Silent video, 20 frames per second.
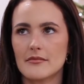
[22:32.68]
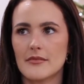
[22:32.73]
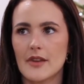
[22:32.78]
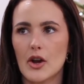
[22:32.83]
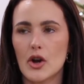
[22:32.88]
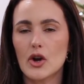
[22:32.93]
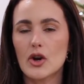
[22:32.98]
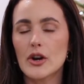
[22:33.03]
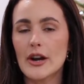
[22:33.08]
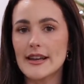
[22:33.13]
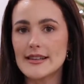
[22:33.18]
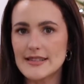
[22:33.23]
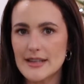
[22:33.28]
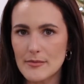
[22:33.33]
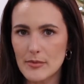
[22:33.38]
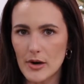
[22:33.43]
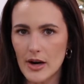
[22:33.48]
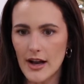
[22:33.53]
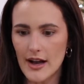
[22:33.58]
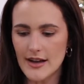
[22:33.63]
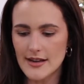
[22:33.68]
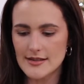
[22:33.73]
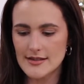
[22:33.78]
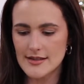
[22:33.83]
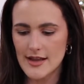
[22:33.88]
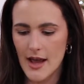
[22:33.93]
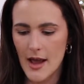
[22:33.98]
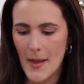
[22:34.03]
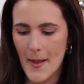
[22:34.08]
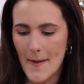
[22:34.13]
crazy
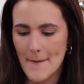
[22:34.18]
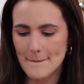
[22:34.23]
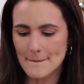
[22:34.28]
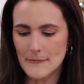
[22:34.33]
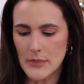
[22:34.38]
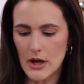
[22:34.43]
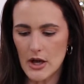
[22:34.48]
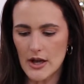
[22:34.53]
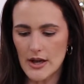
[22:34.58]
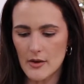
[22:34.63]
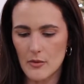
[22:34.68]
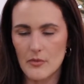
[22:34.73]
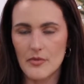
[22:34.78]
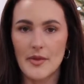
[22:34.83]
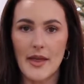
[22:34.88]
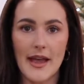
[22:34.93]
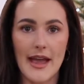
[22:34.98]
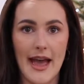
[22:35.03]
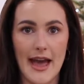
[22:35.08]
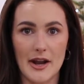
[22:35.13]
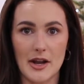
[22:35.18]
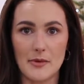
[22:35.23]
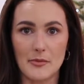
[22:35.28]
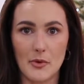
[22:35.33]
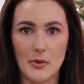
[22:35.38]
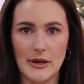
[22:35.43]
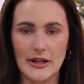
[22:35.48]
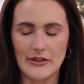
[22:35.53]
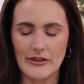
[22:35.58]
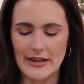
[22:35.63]
price, but they add up
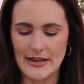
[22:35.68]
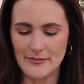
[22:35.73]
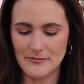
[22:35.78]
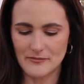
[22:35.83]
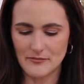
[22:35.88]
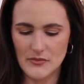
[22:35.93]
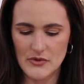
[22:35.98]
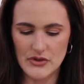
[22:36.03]
quickly.